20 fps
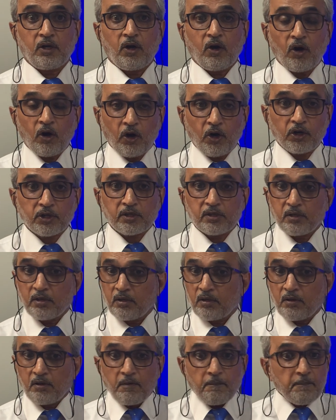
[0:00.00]
or
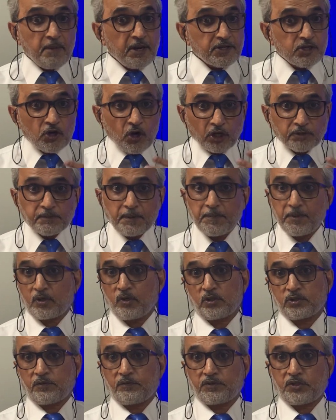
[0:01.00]
may not be
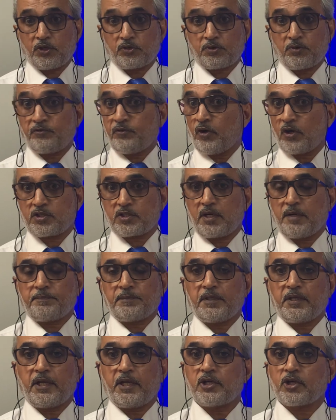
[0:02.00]
because of the situation. For
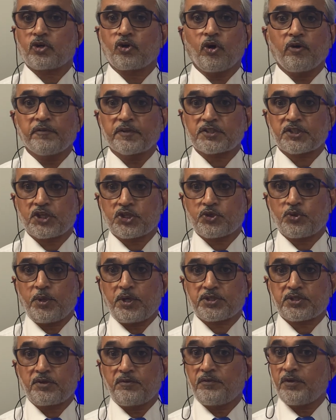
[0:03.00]
example, in a COVID
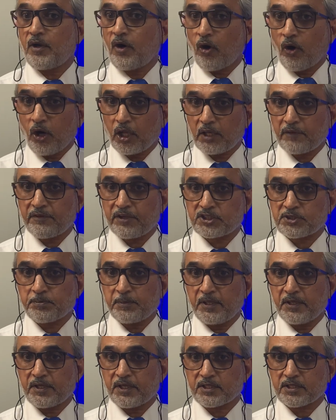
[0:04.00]
situation, we all have
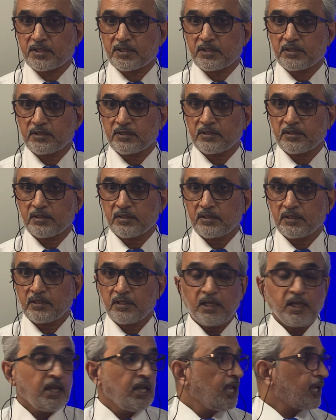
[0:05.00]
experienced.
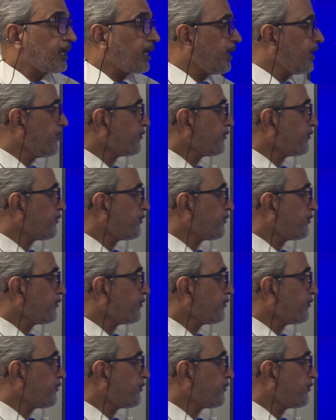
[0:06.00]
Okay,